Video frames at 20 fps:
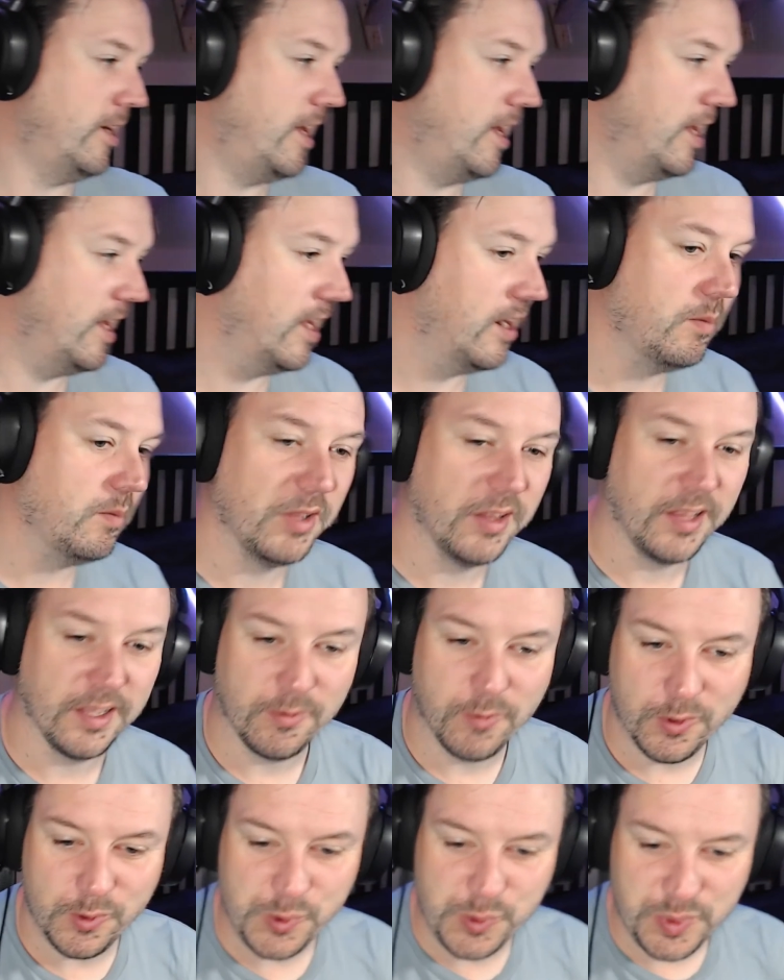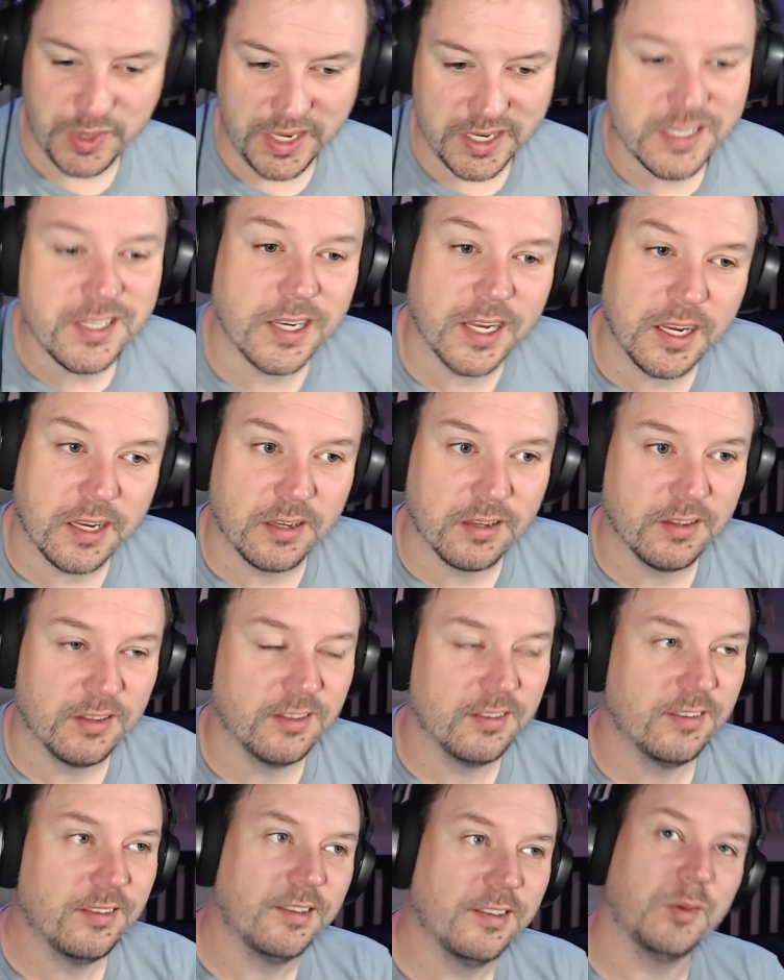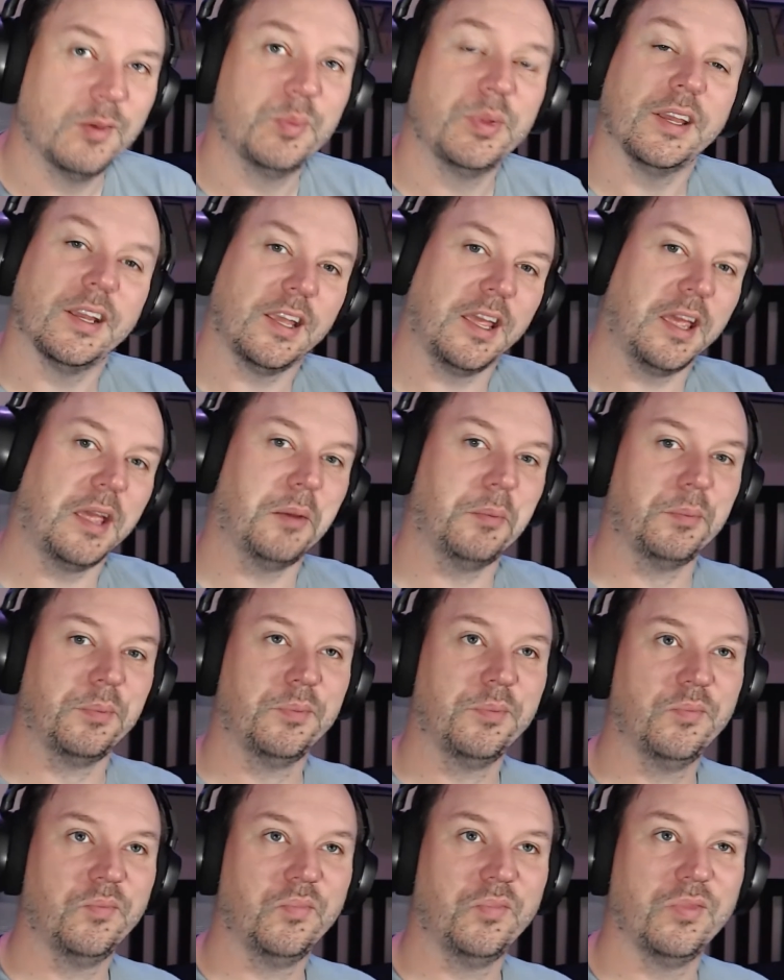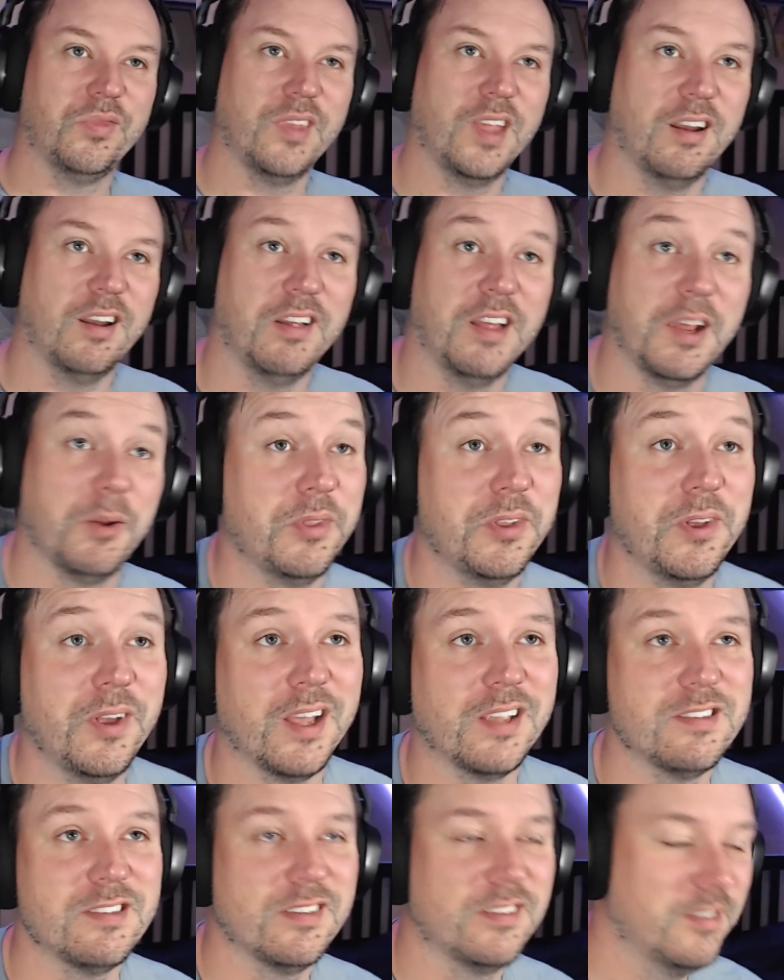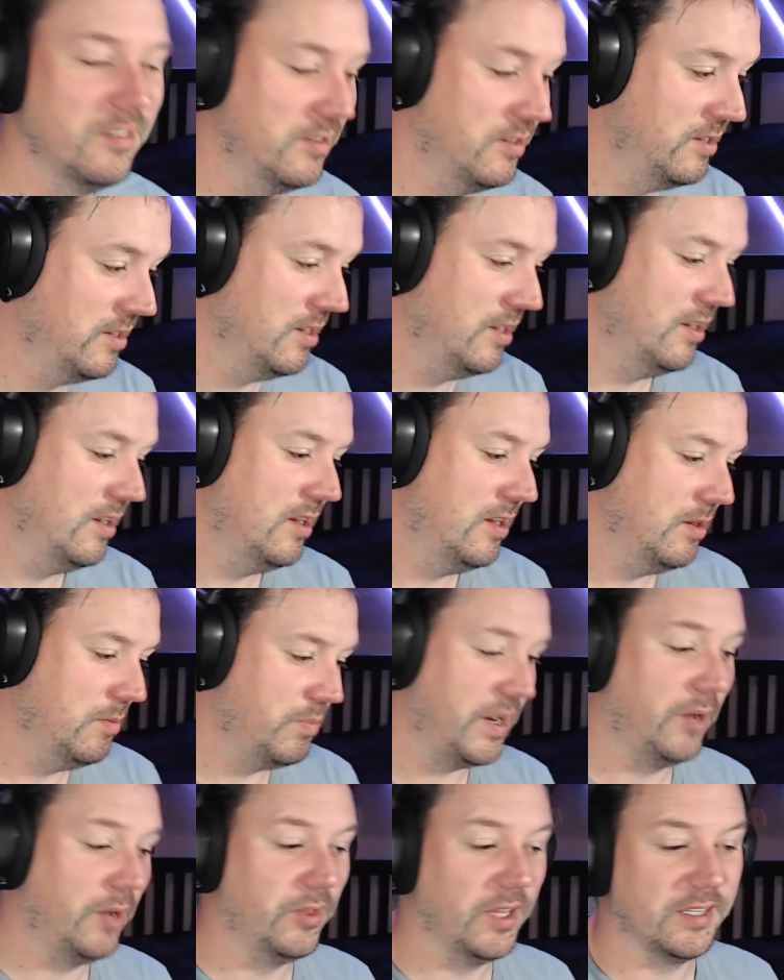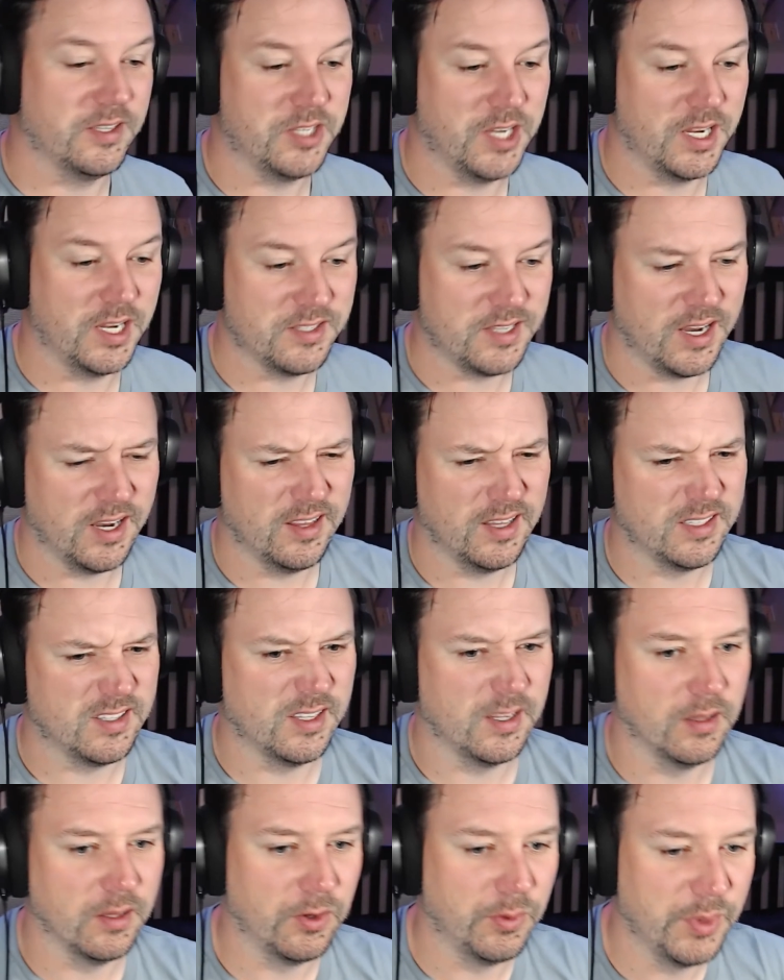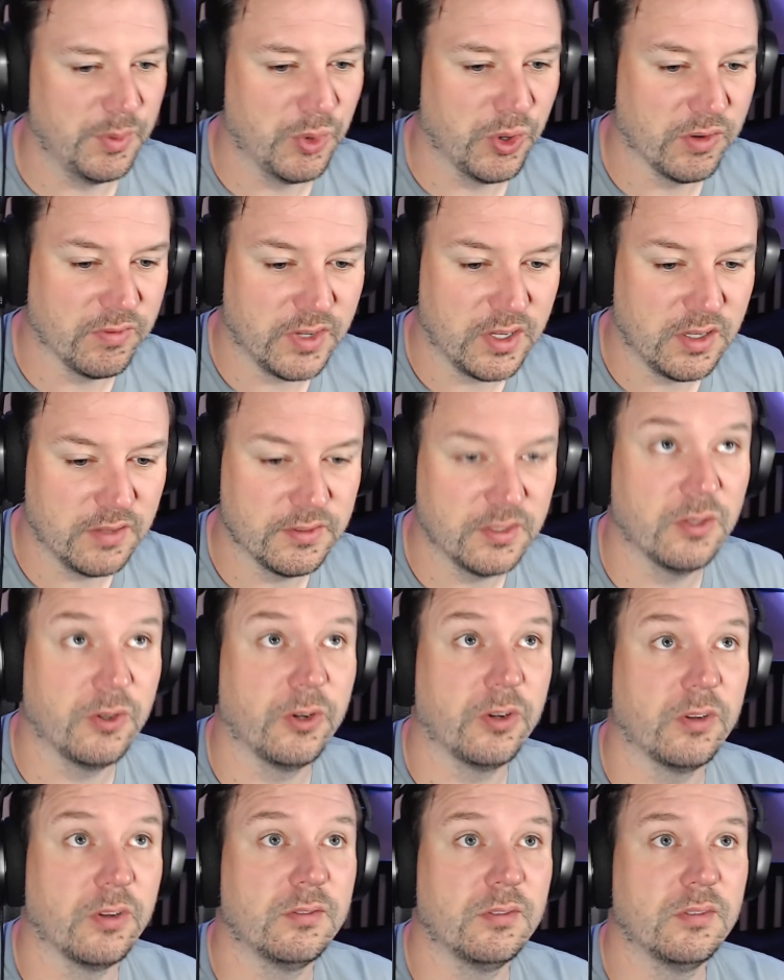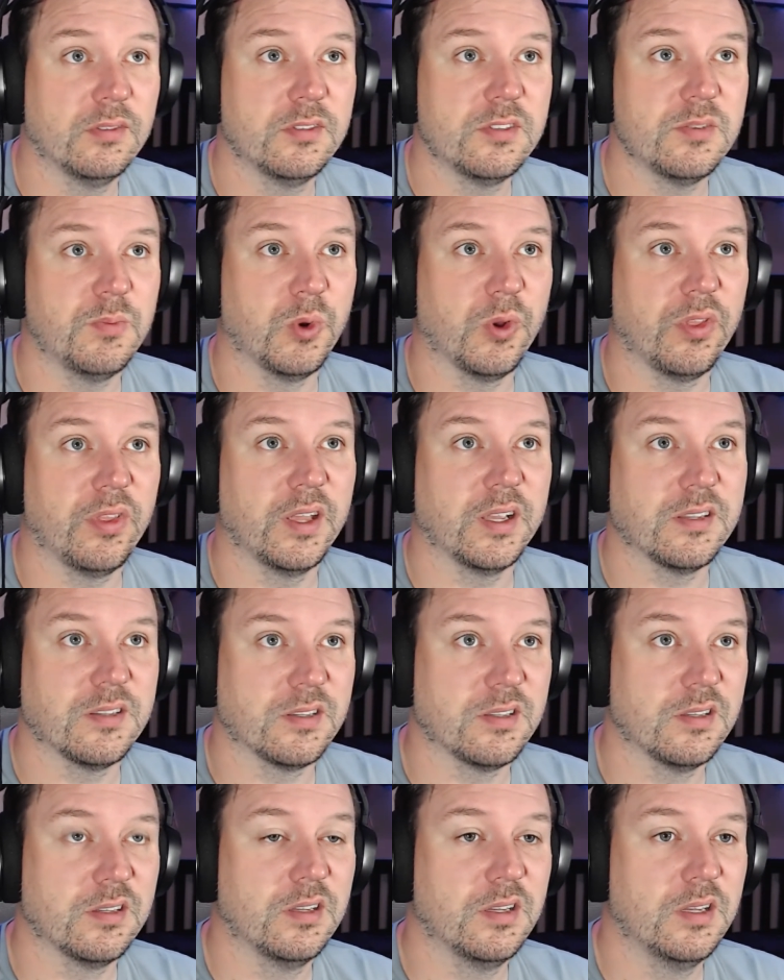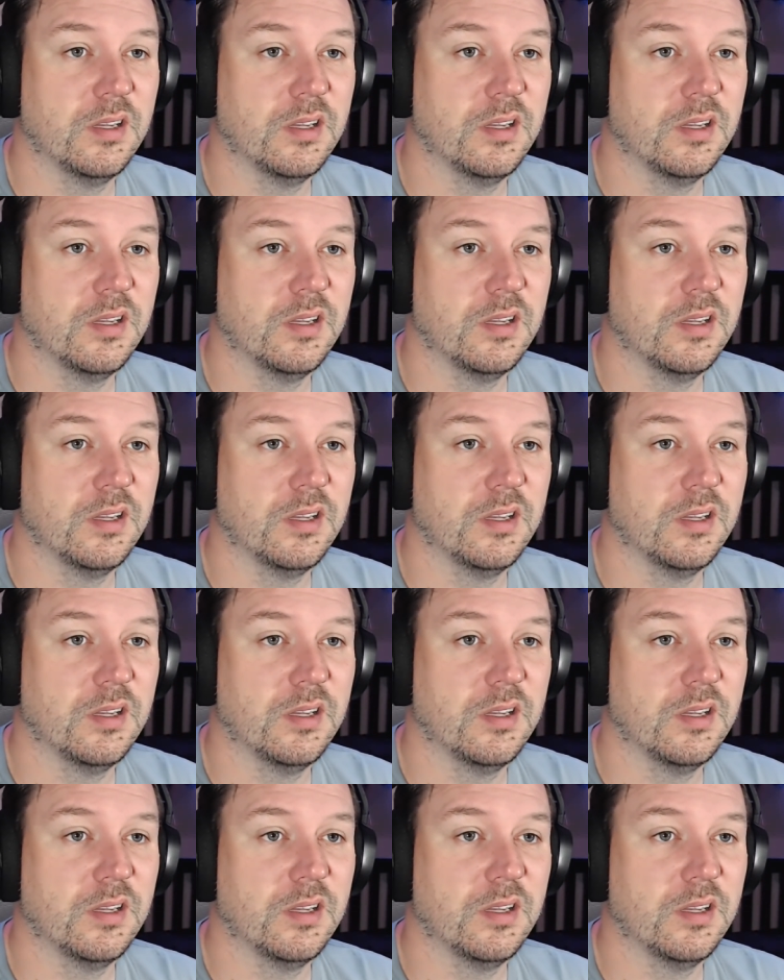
and be like, what are we playing today? And I'll play a game, and I'll hang with you guys. But I'd like to change that. I'd like to get a little bit more involved, learn some more things.